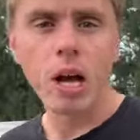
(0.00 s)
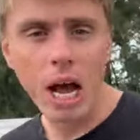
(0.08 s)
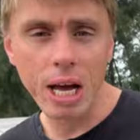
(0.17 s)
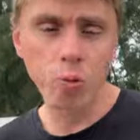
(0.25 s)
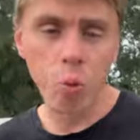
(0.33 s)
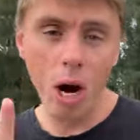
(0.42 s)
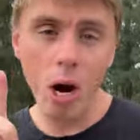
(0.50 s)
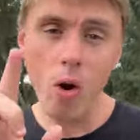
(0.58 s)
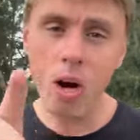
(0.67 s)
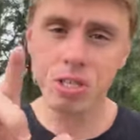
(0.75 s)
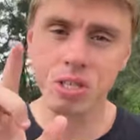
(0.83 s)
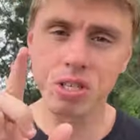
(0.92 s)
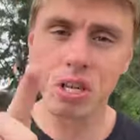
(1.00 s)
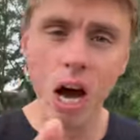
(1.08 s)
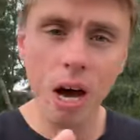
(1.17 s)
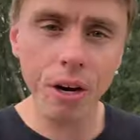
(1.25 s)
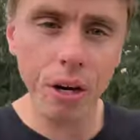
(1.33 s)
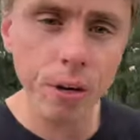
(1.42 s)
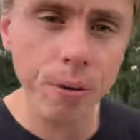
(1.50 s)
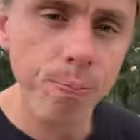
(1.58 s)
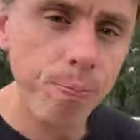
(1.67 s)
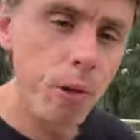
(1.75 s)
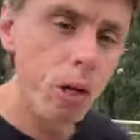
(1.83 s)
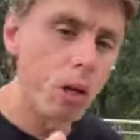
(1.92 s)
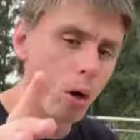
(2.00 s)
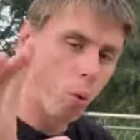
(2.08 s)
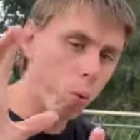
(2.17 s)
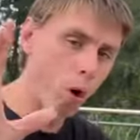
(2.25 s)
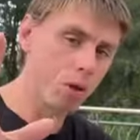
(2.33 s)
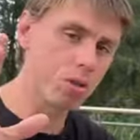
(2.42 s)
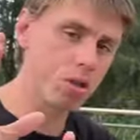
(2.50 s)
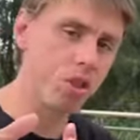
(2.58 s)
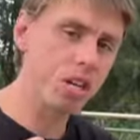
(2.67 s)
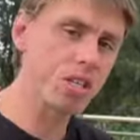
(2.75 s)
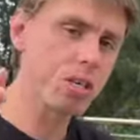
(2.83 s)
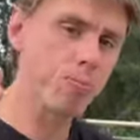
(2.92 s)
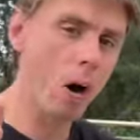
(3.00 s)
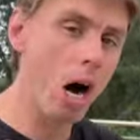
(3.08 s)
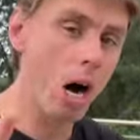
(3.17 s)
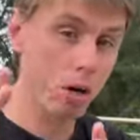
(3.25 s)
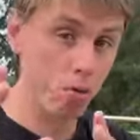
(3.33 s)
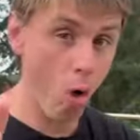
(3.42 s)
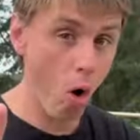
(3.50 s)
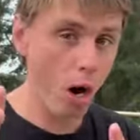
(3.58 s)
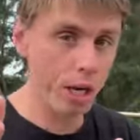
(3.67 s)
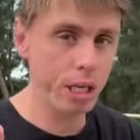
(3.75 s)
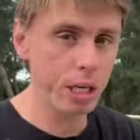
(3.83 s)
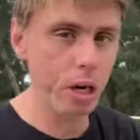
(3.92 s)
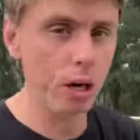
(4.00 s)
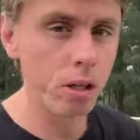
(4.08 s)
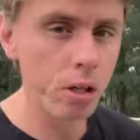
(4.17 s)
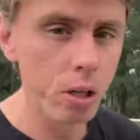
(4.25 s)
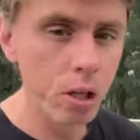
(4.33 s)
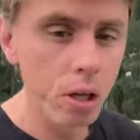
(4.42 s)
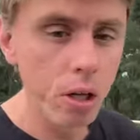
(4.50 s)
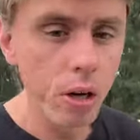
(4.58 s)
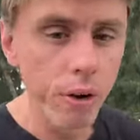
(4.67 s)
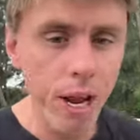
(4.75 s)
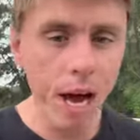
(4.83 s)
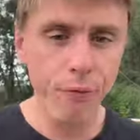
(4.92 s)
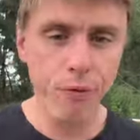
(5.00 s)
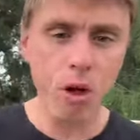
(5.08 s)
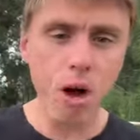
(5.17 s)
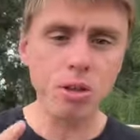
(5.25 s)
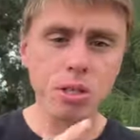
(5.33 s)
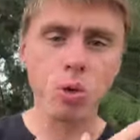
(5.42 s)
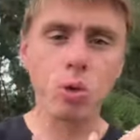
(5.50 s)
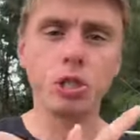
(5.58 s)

and where I started was this park right here. Now, for those who are